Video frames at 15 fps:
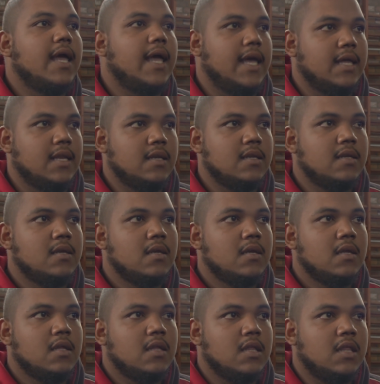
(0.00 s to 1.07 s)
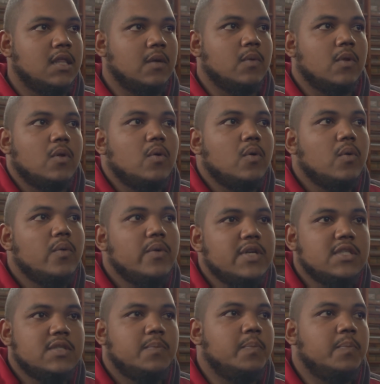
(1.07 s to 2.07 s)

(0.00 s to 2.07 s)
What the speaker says: And there will always